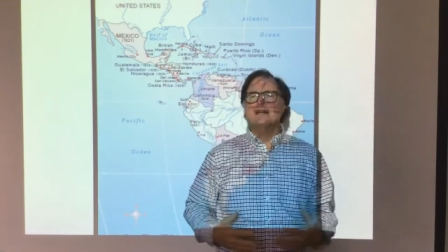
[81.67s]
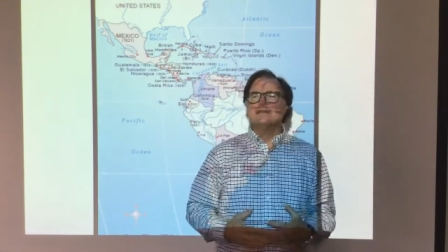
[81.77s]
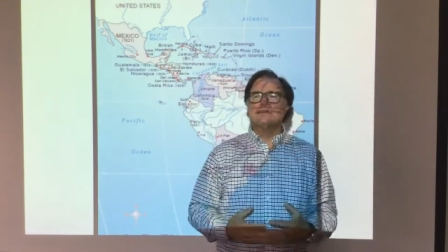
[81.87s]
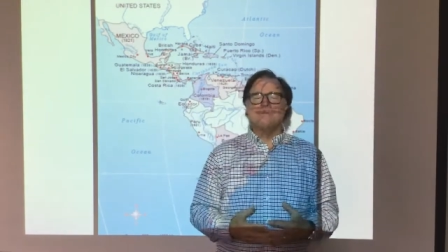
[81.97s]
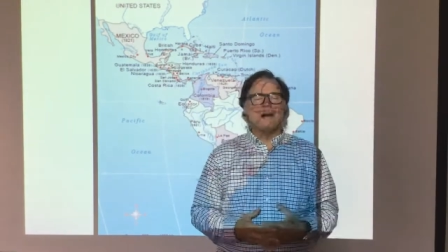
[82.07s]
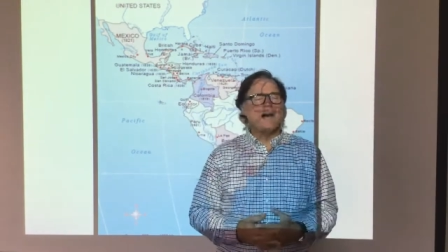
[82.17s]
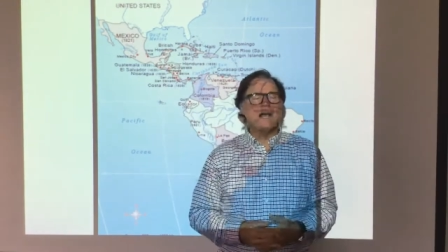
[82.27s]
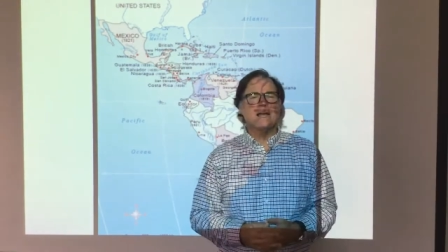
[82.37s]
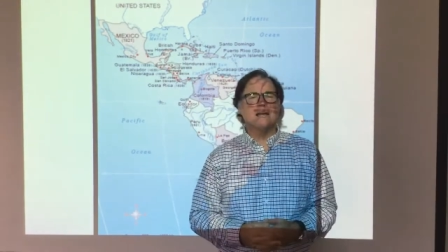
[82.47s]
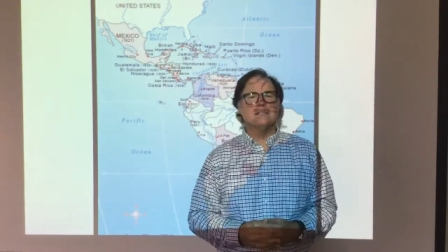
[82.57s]
some
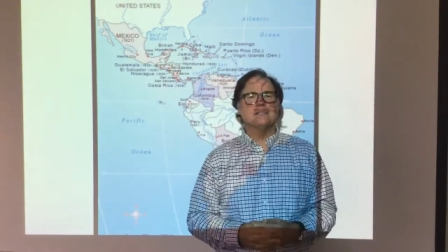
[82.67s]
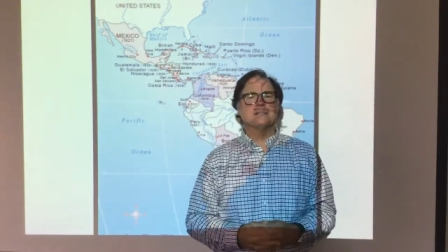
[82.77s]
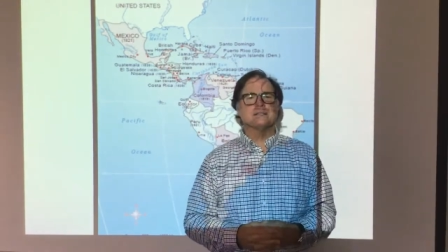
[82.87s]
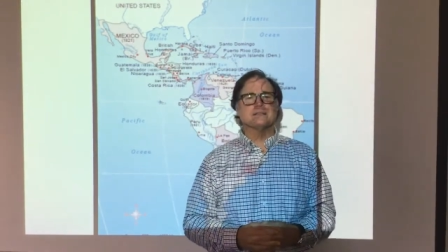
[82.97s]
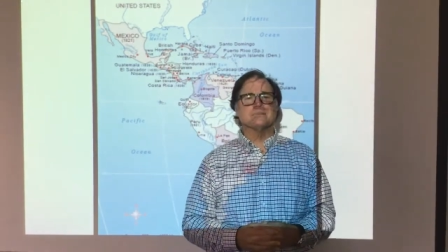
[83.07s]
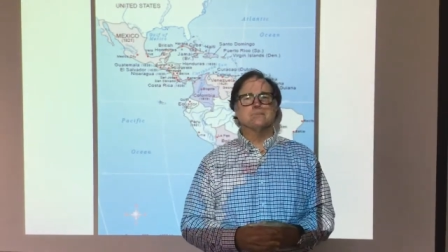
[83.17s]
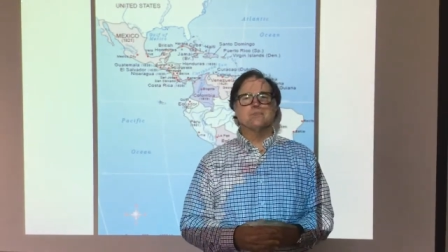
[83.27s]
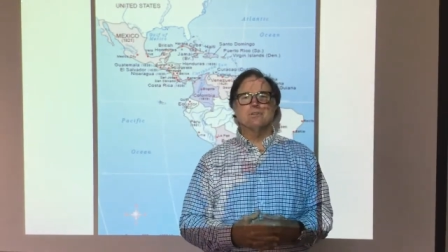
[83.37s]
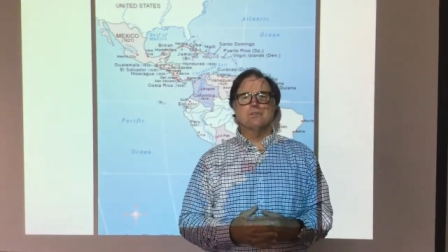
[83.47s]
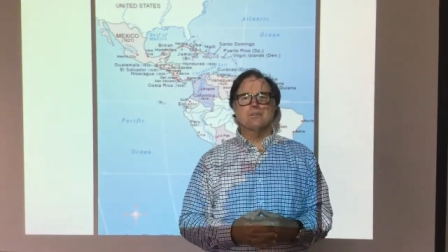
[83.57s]
high idealism
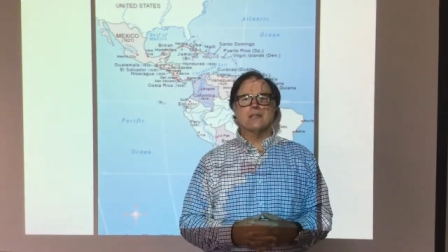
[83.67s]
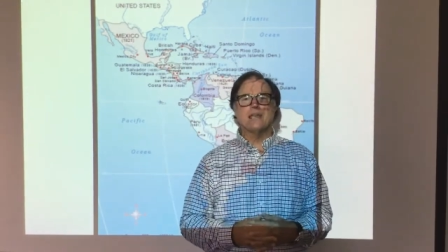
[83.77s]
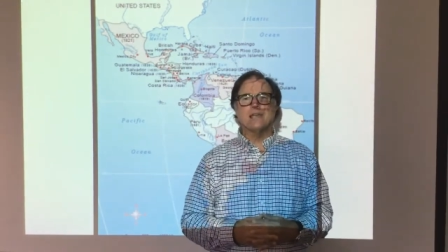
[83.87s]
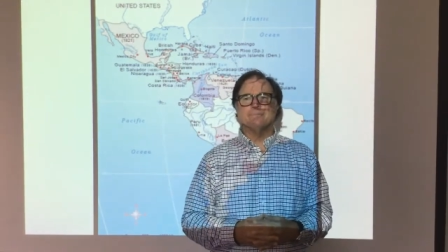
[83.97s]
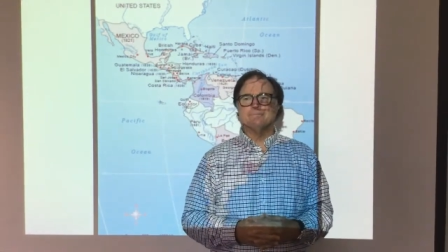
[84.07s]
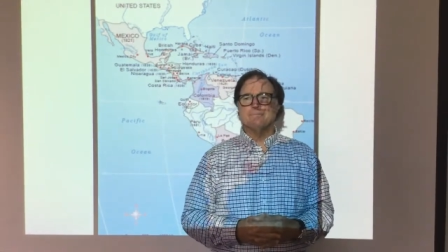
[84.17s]
to create,